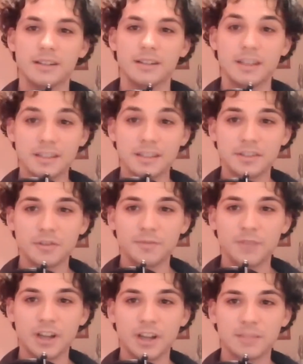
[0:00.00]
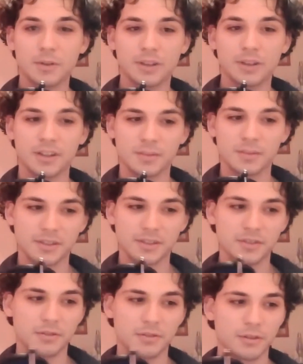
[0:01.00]
Is this your first podcast? Because I
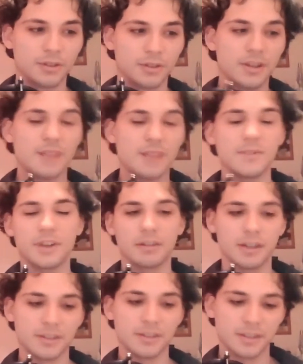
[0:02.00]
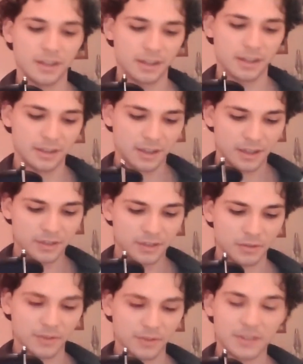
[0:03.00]
saw on MDRN's
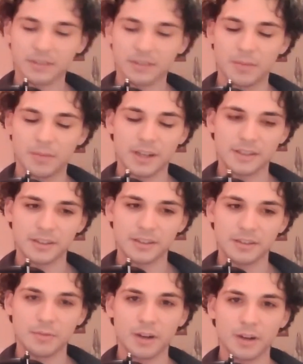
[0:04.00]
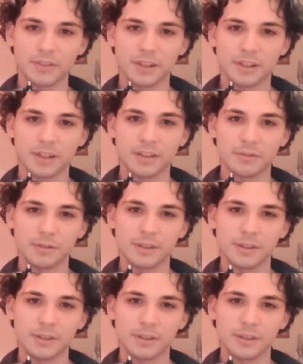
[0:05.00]
sort of Instagram page that you might have done another one.